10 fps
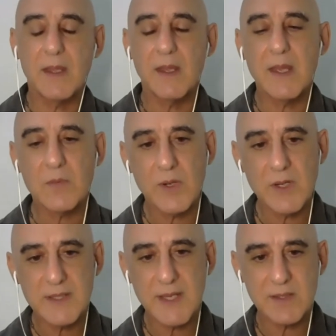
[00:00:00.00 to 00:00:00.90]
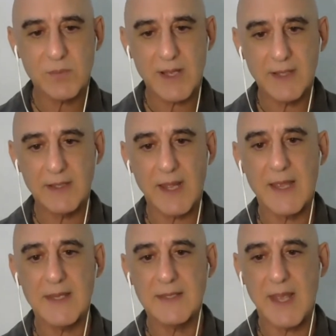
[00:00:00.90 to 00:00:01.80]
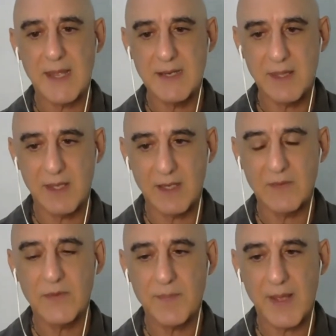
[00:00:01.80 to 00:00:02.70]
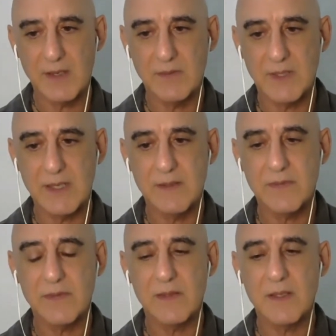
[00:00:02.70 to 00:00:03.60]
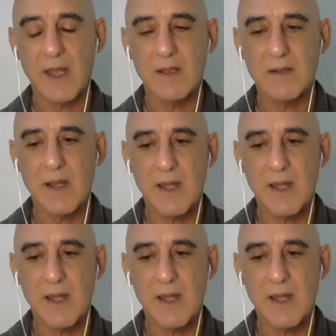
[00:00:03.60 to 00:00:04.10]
It works as well as anything for pain relief. Now,